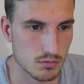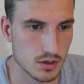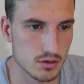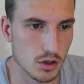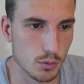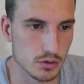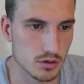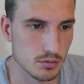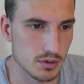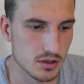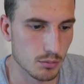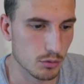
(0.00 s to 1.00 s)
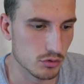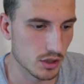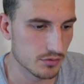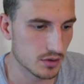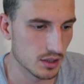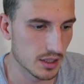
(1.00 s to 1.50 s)
no one's going to be double
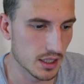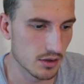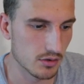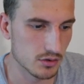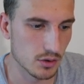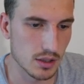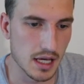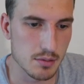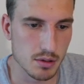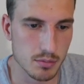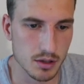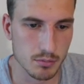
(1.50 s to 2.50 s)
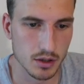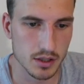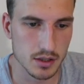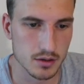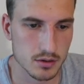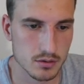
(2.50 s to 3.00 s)
drafting a kicker, and there's only 8 people in my
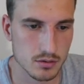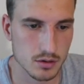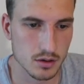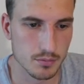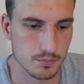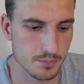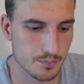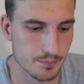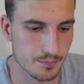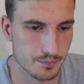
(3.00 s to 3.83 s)
league. And